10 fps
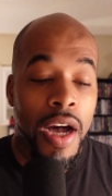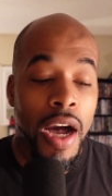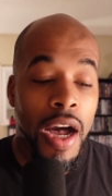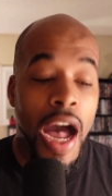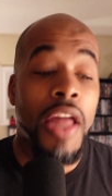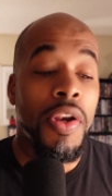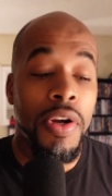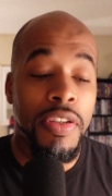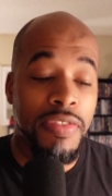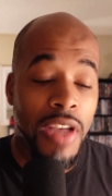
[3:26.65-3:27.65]
uh, under
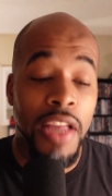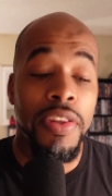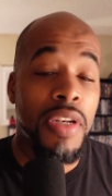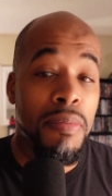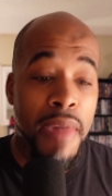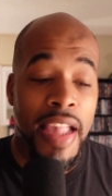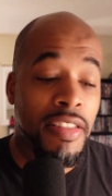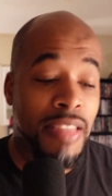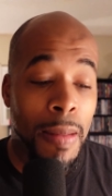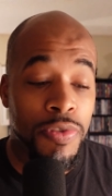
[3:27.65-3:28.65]
this under the main
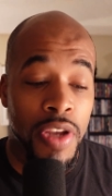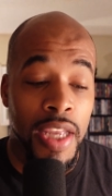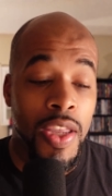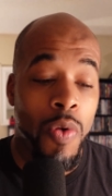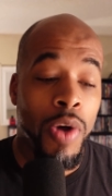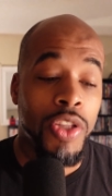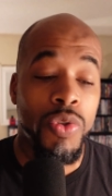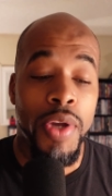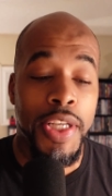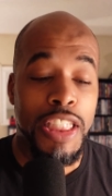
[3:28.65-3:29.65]
subject: what
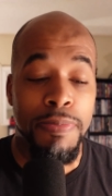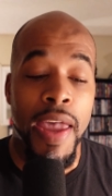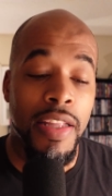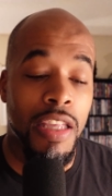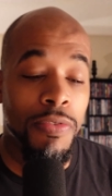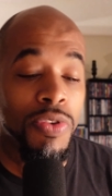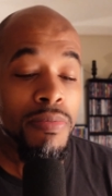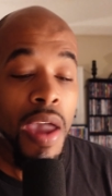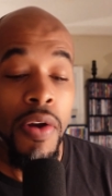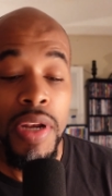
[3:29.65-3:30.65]
to expect if you
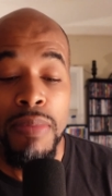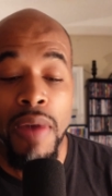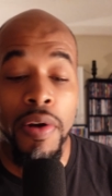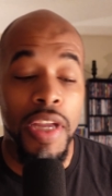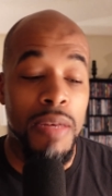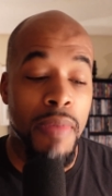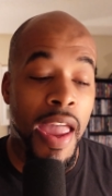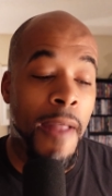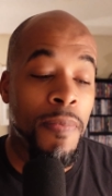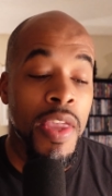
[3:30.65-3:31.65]
marry an American
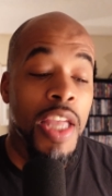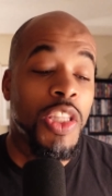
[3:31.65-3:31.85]
man,